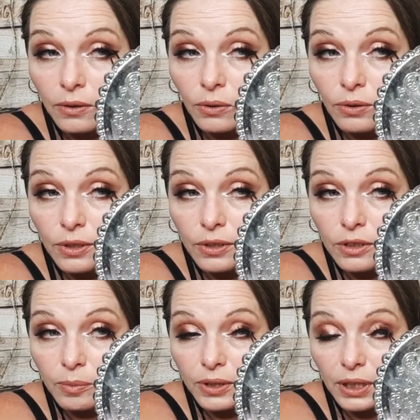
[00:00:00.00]

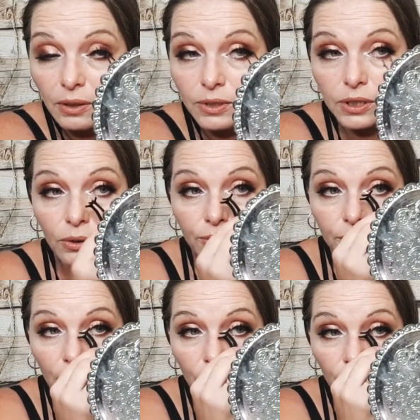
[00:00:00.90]
corners, but then I was told,
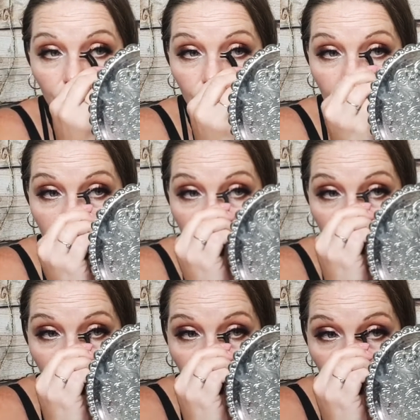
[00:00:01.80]
no, if you need
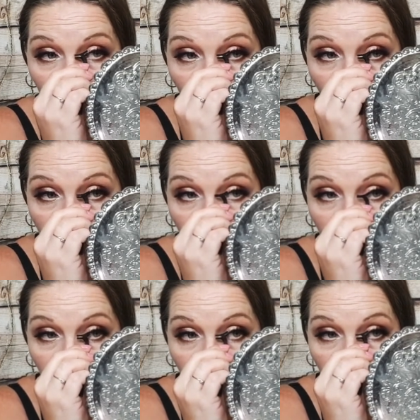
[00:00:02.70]
to, you can cut
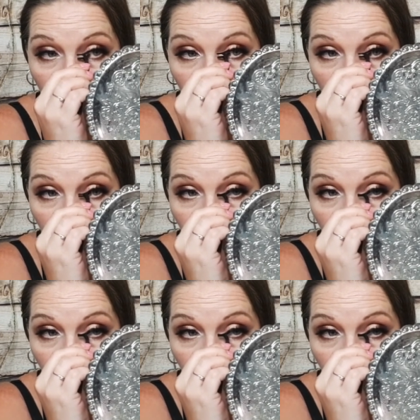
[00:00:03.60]
the, the